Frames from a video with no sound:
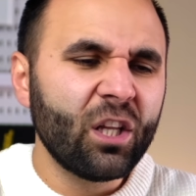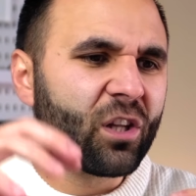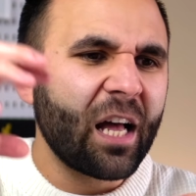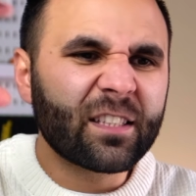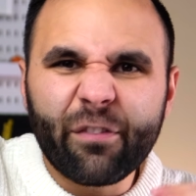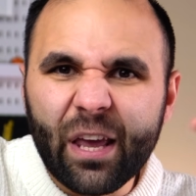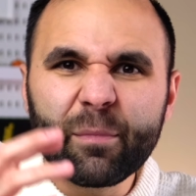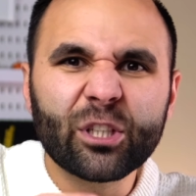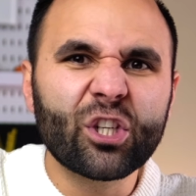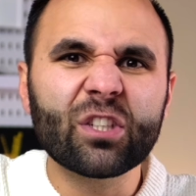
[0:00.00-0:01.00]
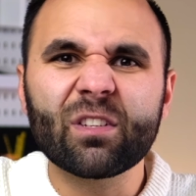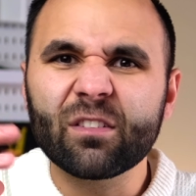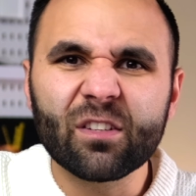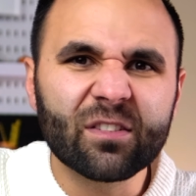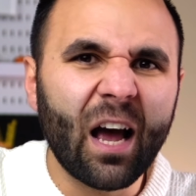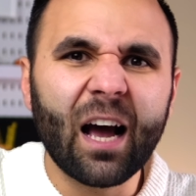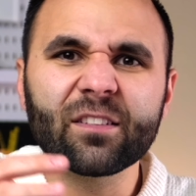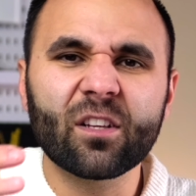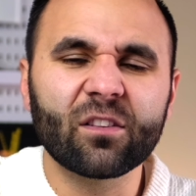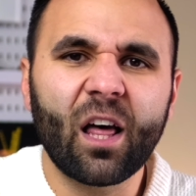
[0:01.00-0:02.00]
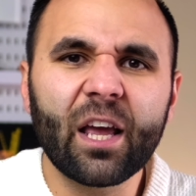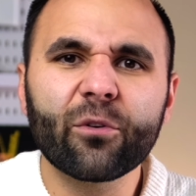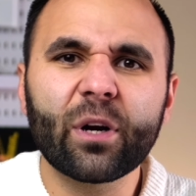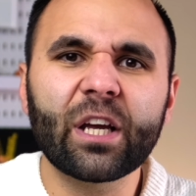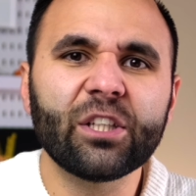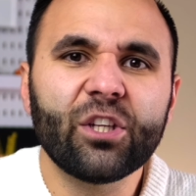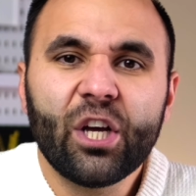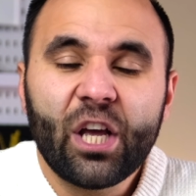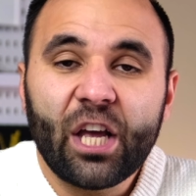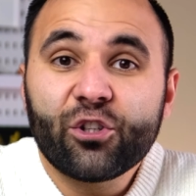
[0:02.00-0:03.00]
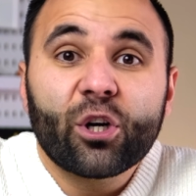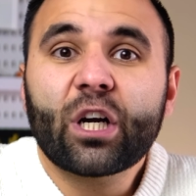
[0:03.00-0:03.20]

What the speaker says: lots of images and designs and layering, and you're